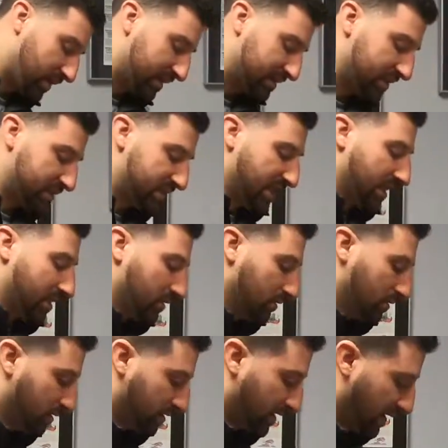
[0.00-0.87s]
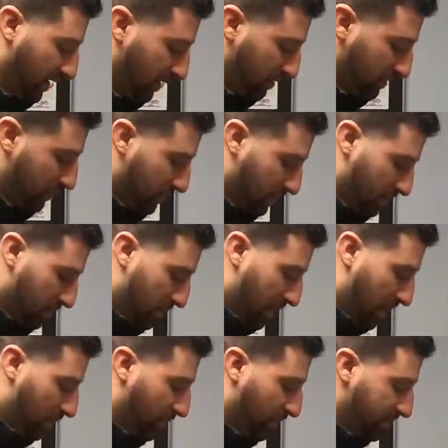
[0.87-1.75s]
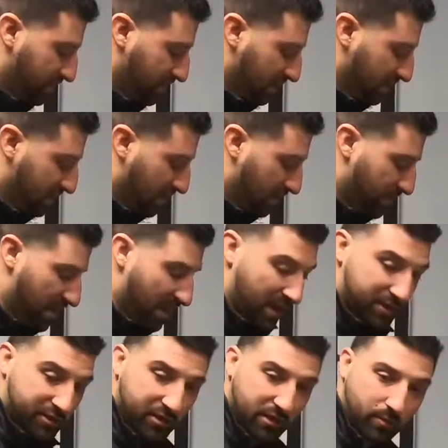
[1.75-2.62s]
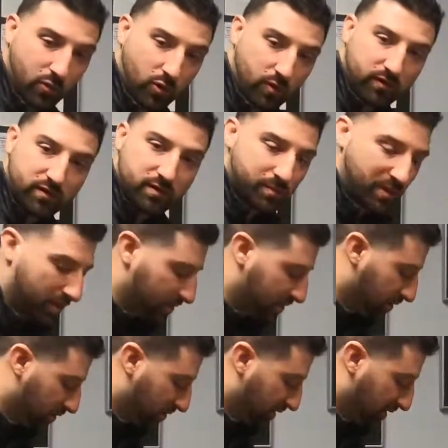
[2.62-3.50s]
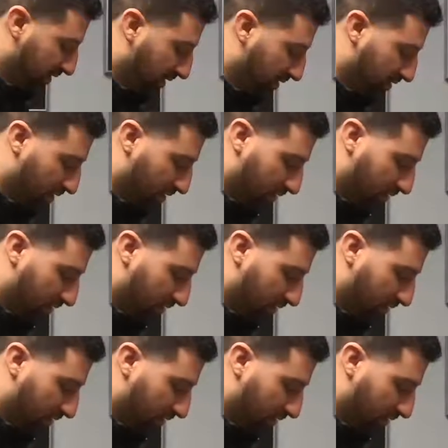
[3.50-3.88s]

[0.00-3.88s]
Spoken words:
like to take a look at how much the tibia actually moves. People don't think that